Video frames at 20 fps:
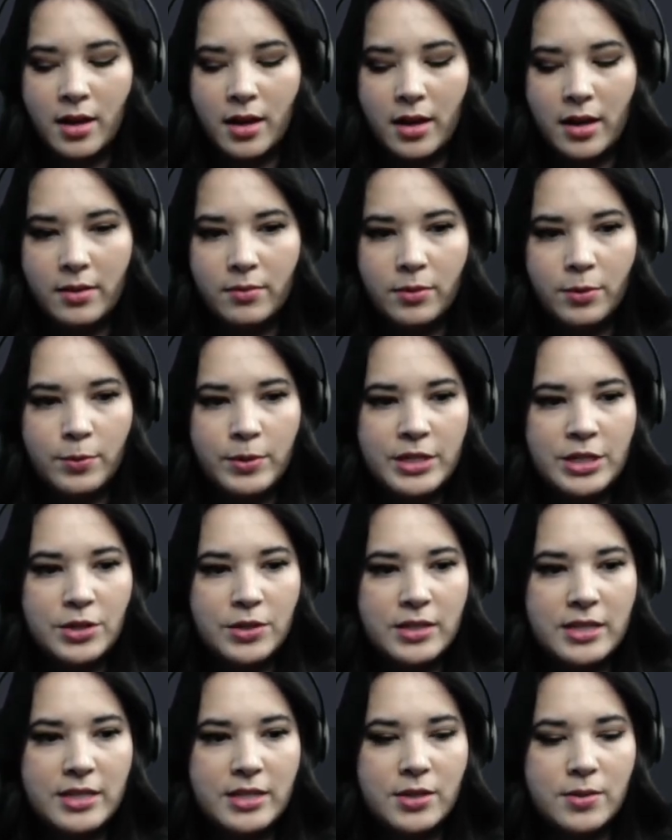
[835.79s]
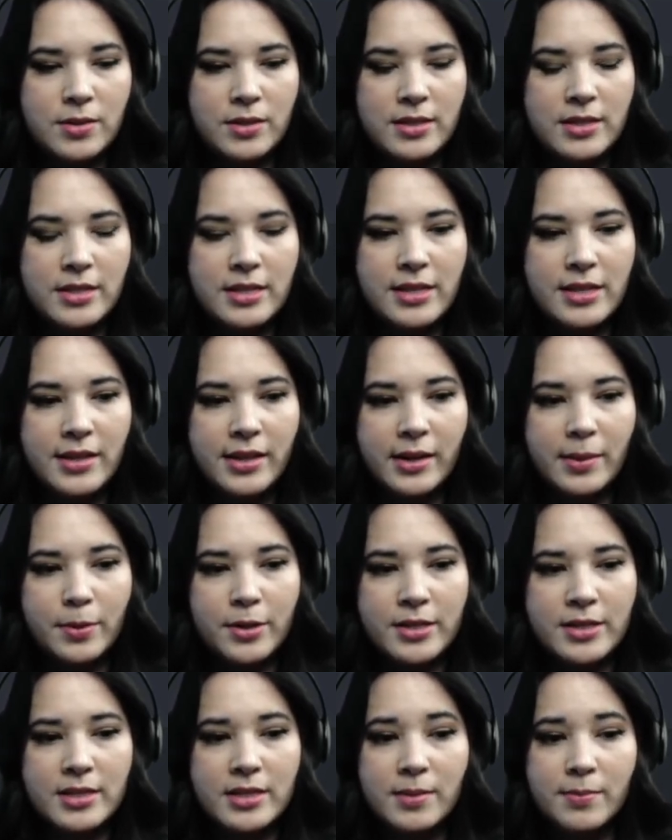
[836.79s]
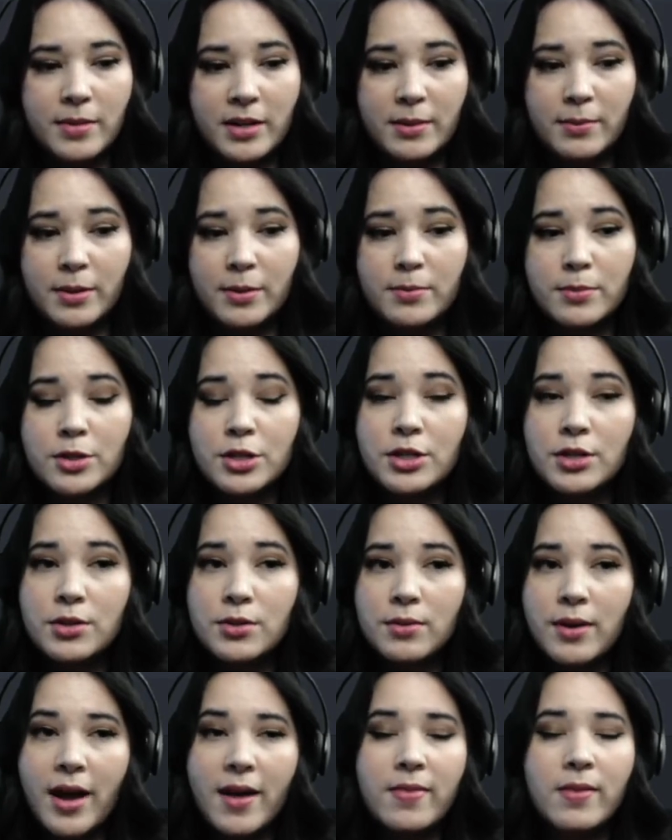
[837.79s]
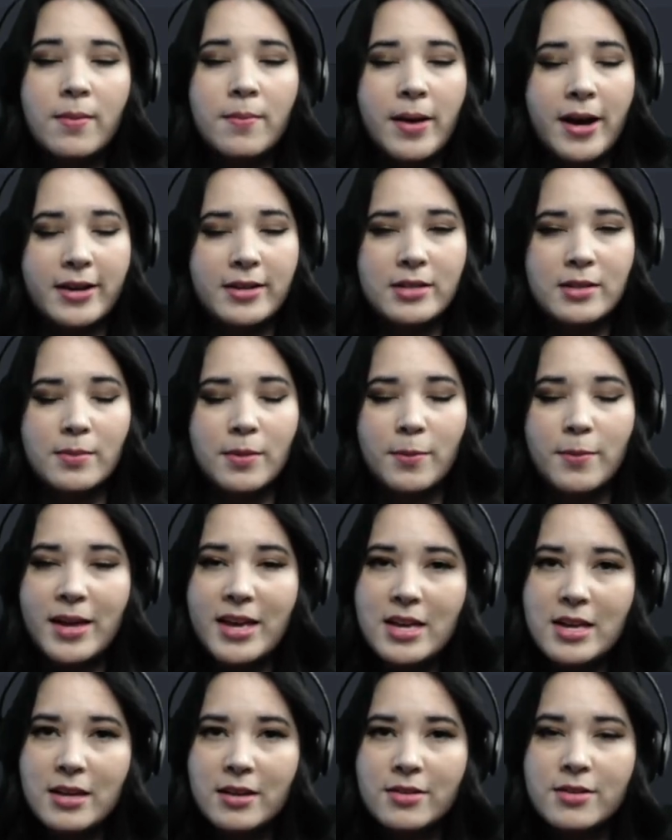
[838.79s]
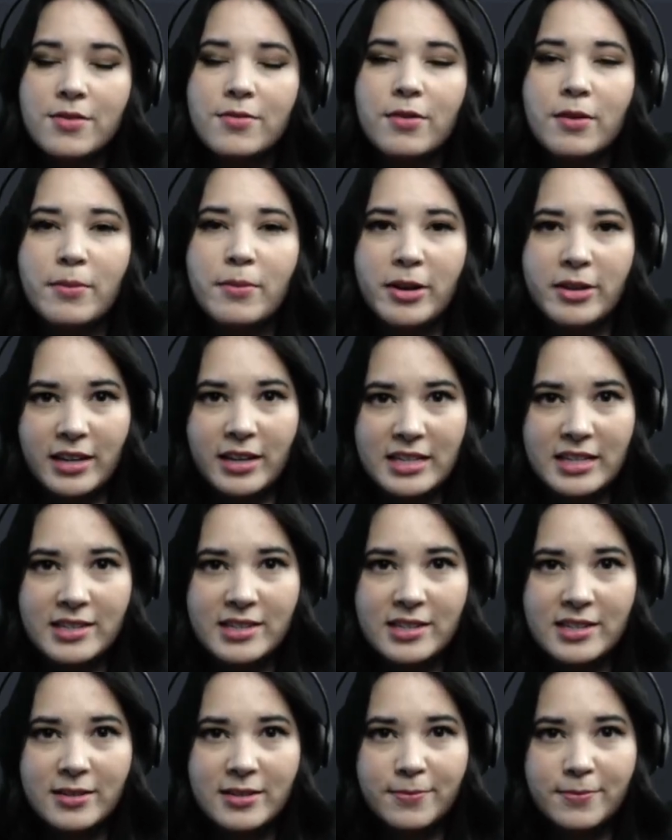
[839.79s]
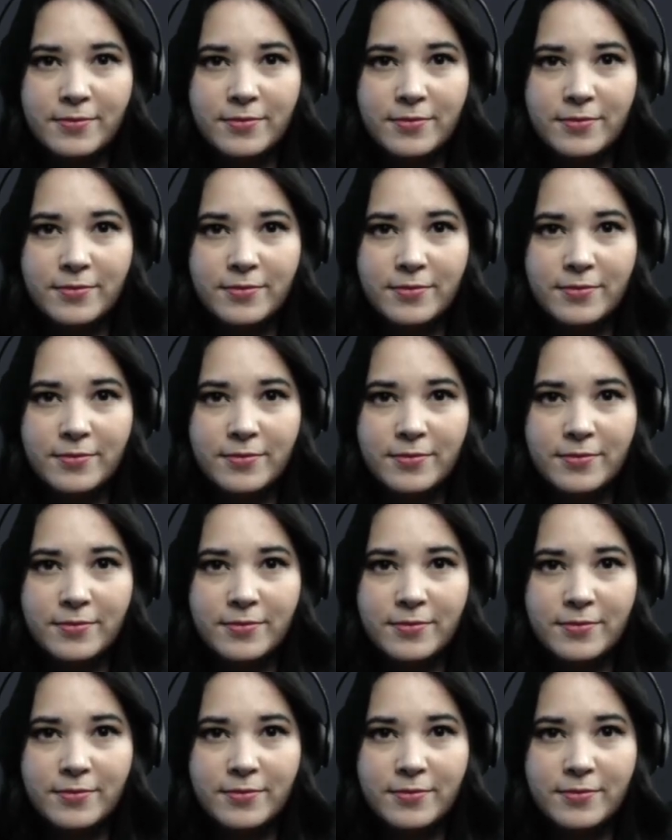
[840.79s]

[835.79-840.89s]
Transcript: And when we do this, you can see that it prints the minimum 2 and the maximum 8 from our list.